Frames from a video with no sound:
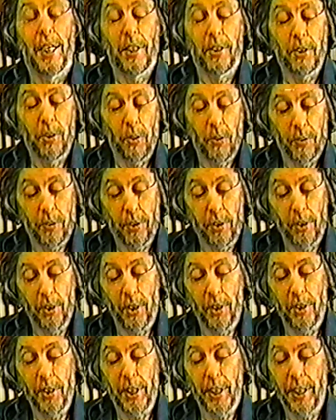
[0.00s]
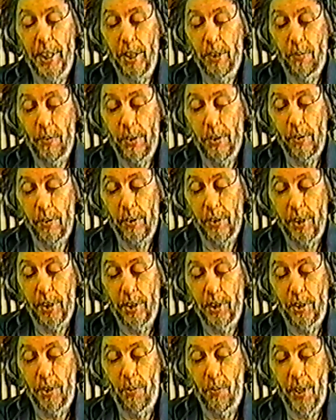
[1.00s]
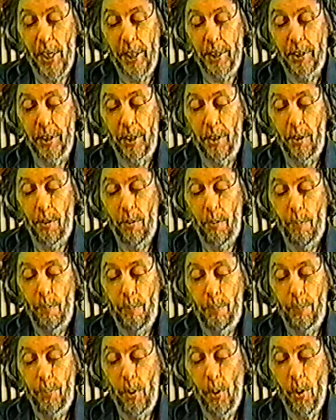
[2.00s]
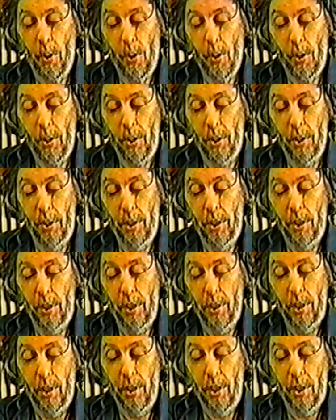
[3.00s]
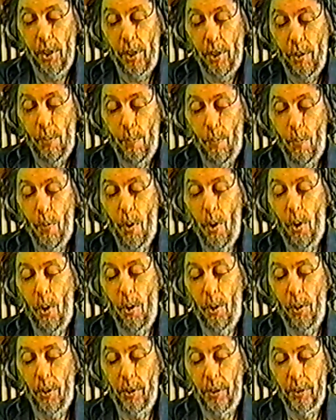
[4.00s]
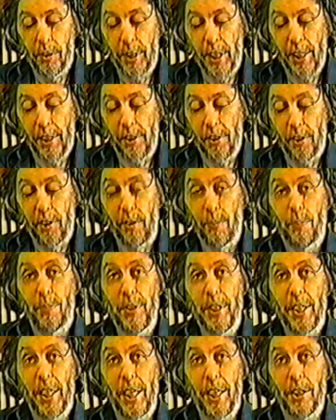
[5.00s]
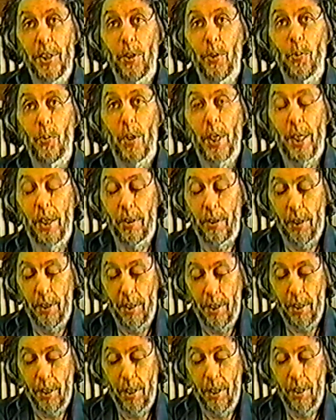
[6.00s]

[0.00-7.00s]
Anatole turned and introduced his director, Paul Maul, that's P-A-U-L,